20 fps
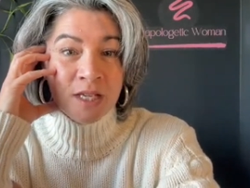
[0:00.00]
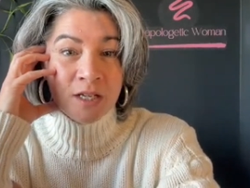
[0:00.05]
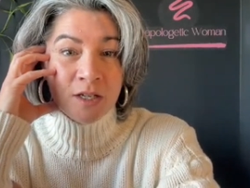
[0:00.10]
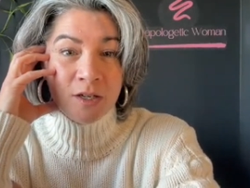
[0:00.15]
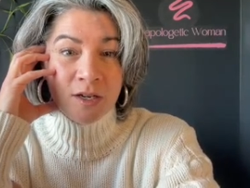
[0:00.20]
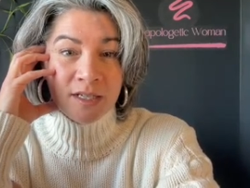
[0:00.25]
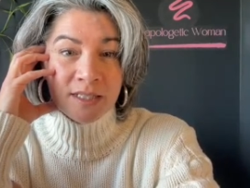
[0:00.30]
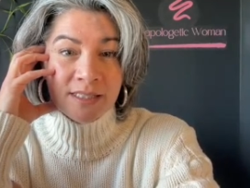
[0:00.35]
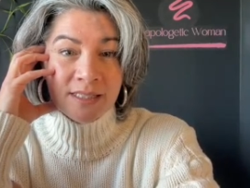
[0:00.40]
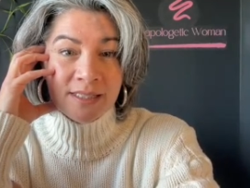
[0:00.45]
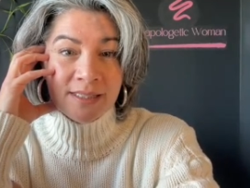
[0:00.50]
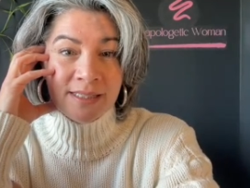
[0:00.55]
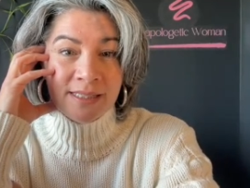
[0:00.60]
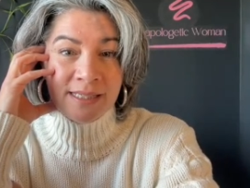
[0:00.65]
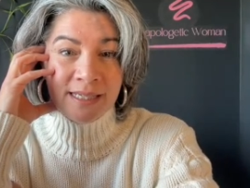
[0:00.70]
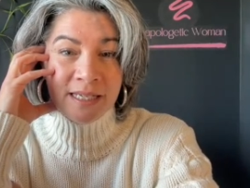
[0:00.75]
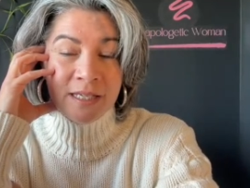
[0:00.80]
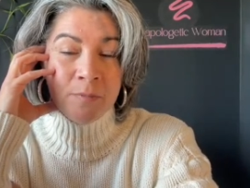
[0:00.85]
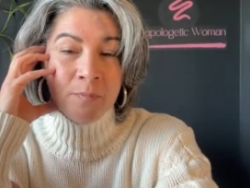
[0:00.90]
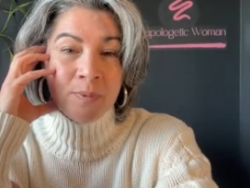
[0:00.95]
got
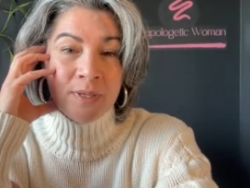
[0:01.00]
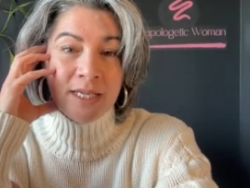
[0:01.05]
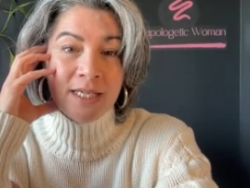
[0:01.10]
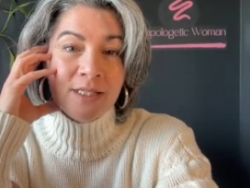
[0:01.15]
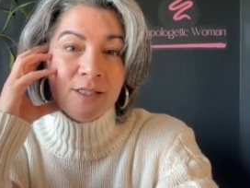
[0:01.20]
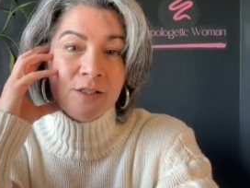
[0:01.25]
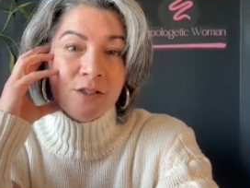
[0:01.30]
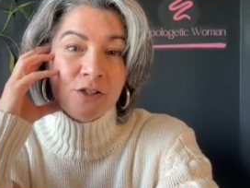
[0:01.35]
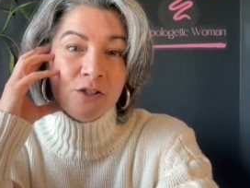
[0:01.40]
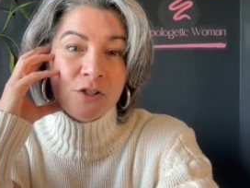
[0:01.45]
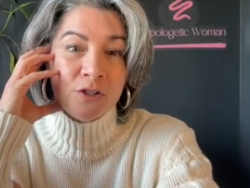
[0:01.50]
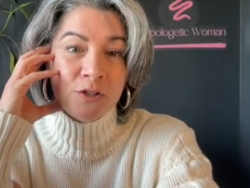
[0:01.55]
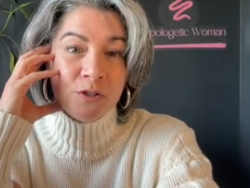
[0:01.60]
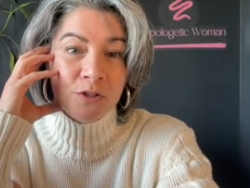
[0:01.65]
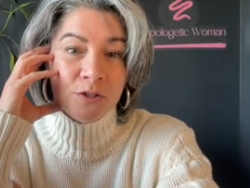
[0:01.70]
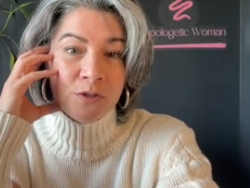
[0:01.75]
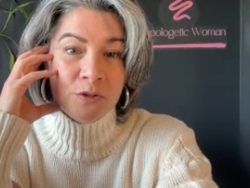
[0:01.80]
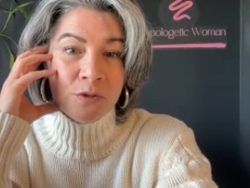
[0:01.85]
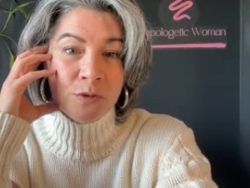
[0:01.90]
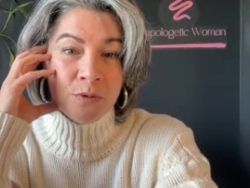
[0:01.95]
deep
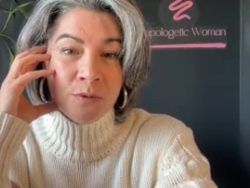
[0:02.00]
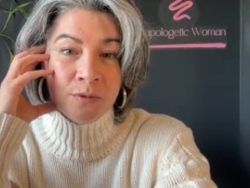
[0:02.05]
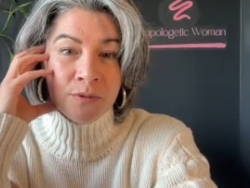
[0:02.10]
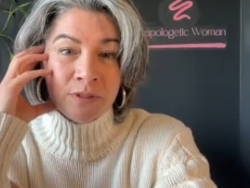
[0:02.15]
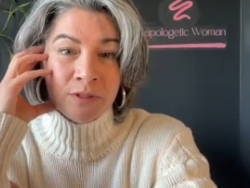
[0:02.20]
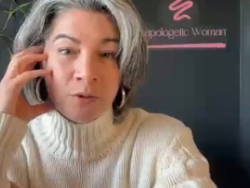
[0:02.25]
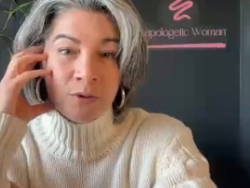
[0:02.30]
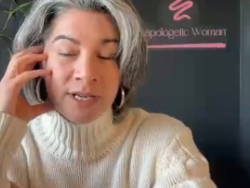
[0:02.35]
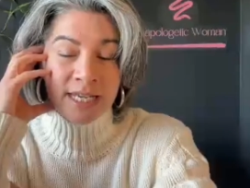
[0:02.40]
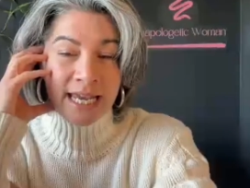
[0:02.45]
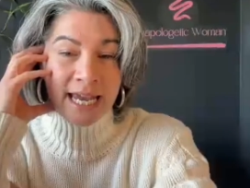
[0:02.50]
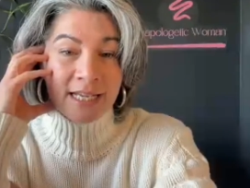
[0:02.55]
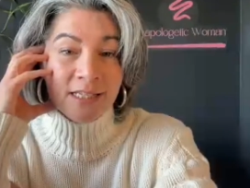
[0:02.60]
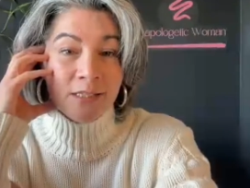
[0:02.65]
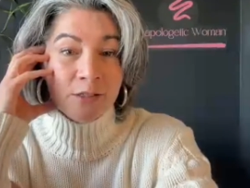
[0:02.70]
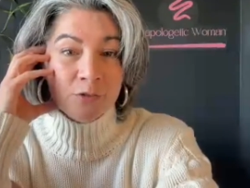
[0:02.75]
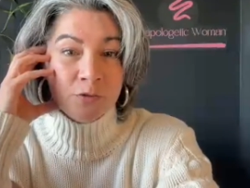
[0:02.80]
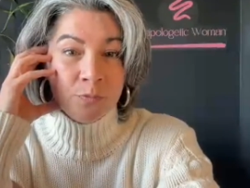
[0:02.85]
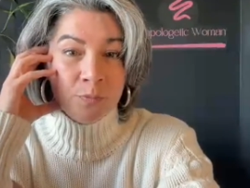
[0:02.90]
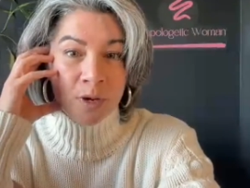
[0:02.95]
into
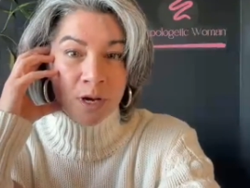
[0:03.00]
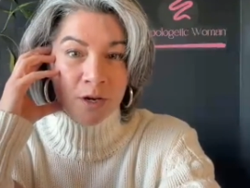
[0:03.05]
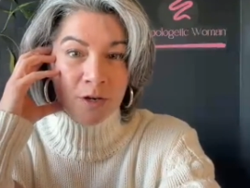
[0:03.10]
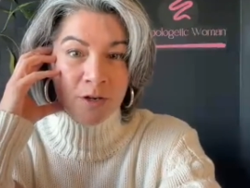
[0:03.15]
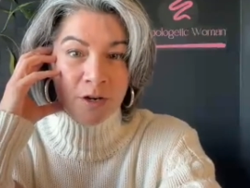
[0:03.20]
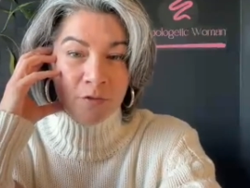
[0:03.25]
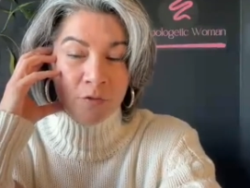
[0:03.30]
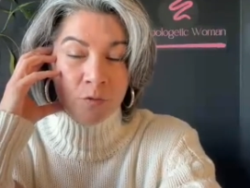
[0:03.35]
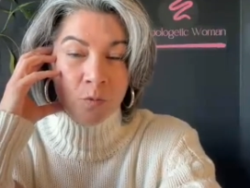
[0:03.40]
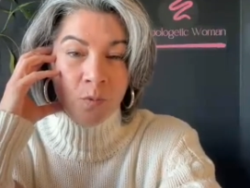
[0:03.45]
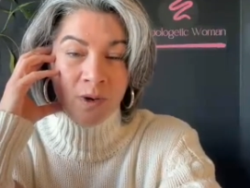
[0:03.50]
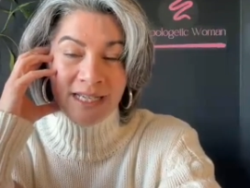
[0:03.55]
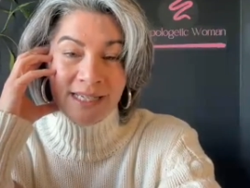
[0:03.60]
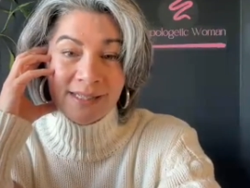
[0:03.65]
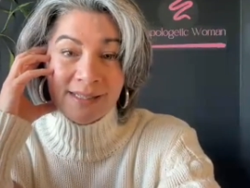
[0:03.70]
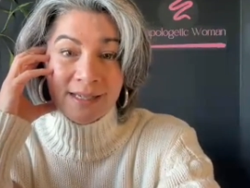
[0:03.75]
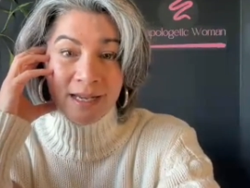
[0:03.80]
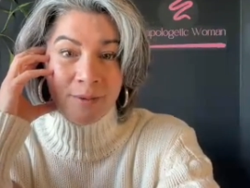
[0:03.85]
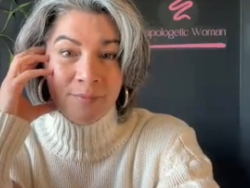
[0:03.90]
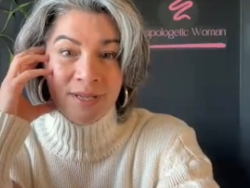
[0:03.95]
creative mode of what
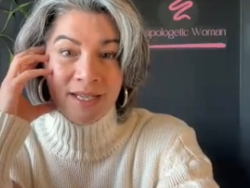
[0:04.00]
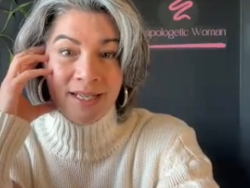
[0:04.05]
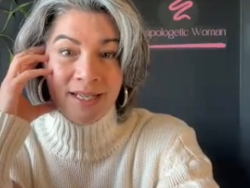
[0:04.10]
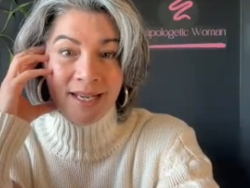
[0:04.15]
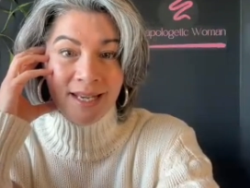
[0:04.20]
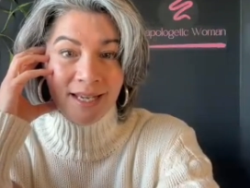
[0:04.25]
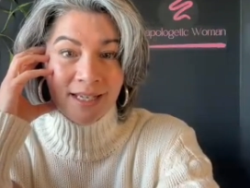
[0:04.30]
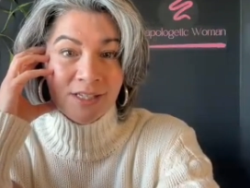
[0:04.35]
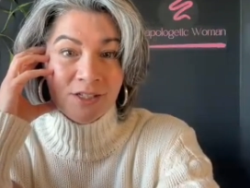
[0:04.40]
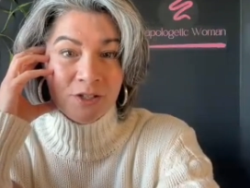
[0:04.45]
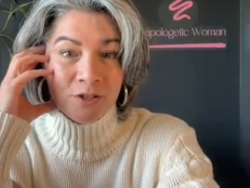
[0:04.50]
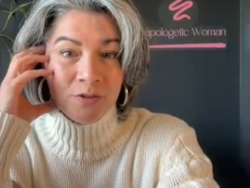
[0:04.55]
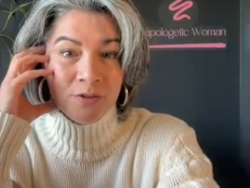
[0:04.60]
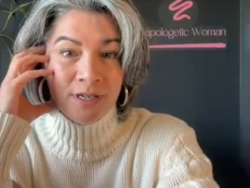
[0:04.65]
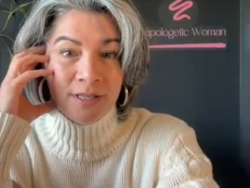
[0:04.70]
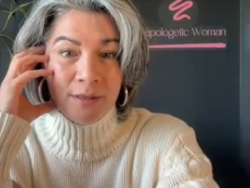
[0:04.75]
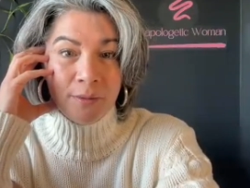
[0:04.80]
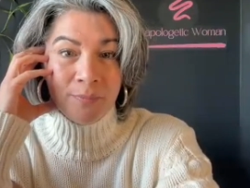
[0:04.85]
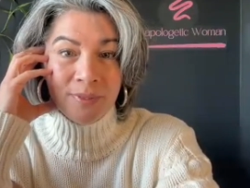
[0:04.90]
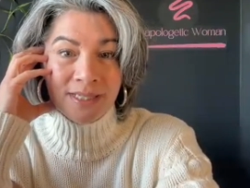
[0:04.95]
is coming next through
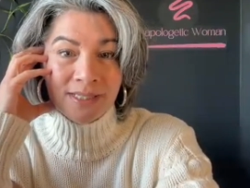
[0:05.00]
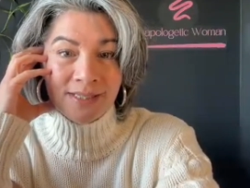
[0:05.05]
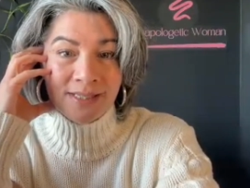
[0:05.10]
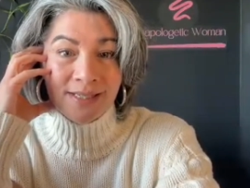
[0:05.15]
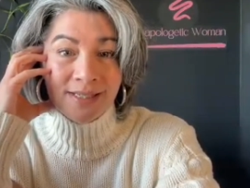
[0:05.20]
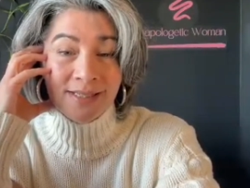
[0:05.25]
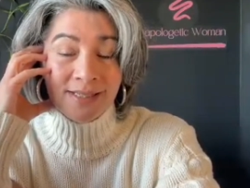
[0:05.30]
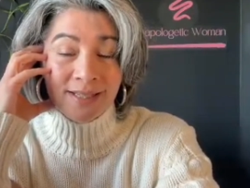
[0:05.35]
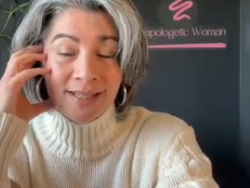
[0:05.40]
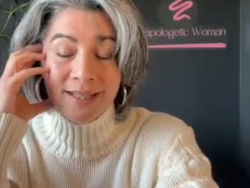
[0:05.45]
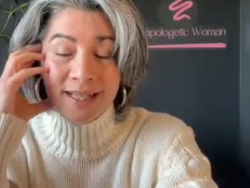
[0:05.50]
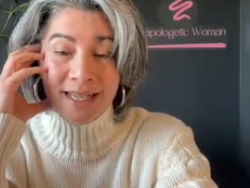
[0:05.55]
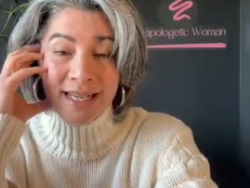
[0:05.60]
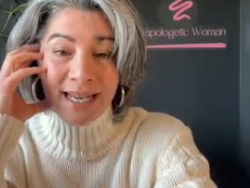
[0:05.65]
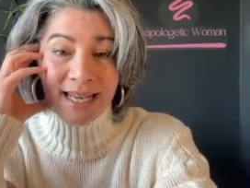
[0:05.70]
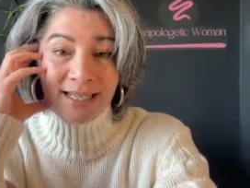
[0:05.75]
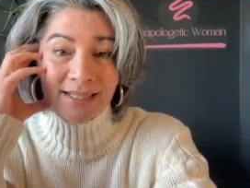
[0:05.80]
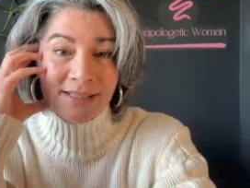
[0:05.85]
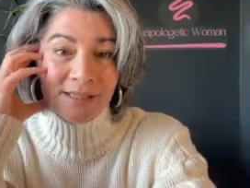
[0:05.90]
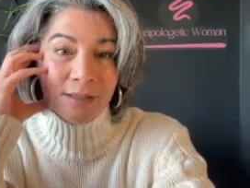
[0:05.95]
in the business, and then
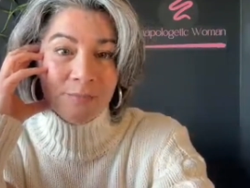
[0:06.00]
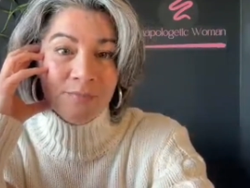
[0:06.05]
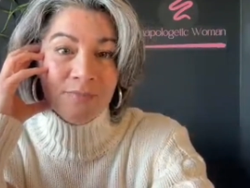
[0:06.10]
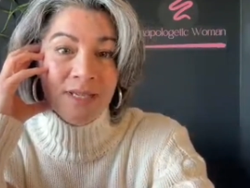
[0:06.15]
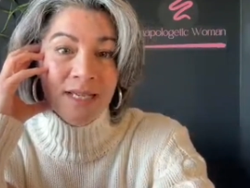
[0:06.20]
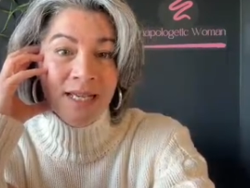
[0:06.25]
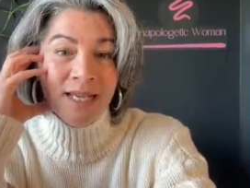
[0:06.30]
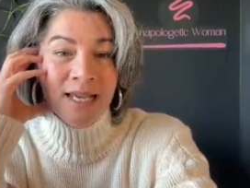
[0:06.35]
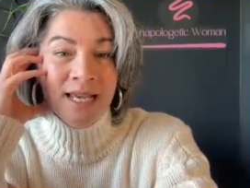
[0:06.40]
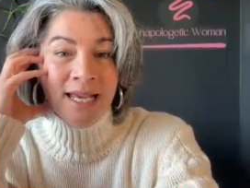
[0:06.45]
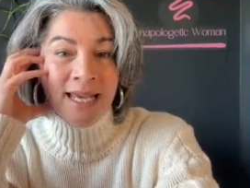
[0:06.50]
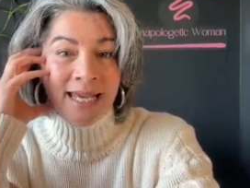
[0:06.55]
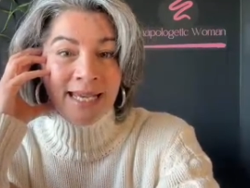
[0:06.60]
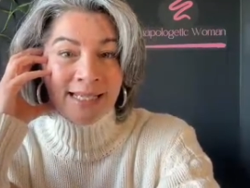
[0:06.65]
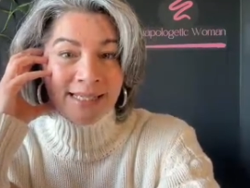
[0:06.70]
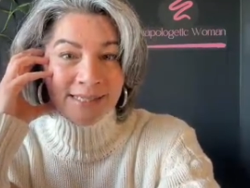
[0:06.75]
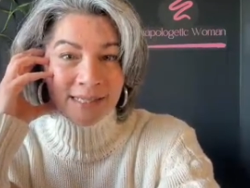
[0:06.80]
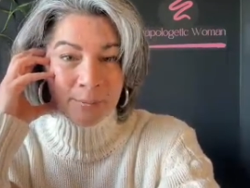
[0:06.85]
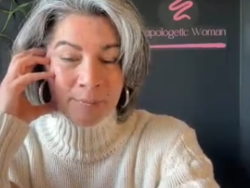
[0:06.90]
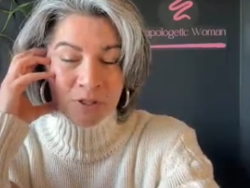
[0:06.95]
had some
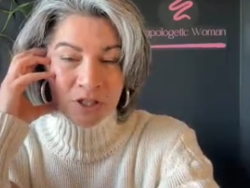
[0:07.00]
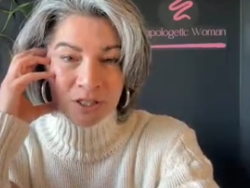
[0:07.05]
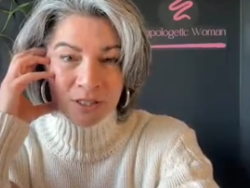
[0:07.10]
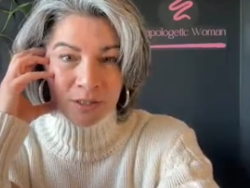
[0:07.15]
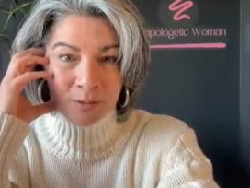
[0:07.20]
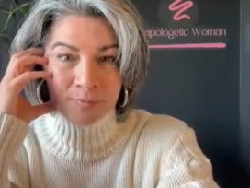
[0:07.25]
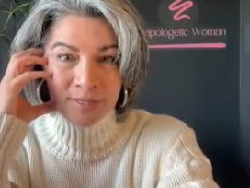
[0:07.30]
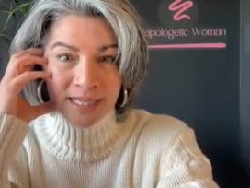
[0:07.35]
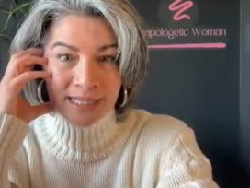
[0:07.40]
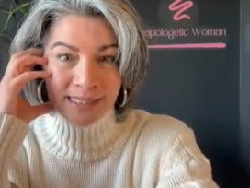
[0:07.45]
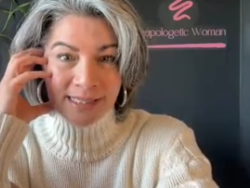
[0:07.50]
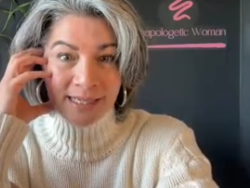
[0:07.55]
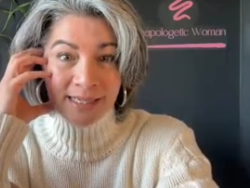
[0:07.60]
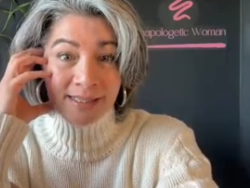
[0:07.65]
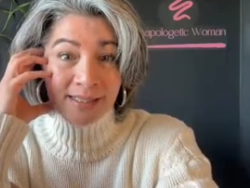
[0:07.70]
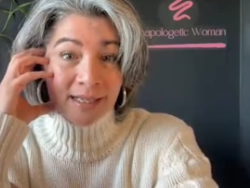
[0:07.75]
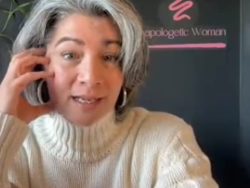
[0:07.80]
exceptional meetings.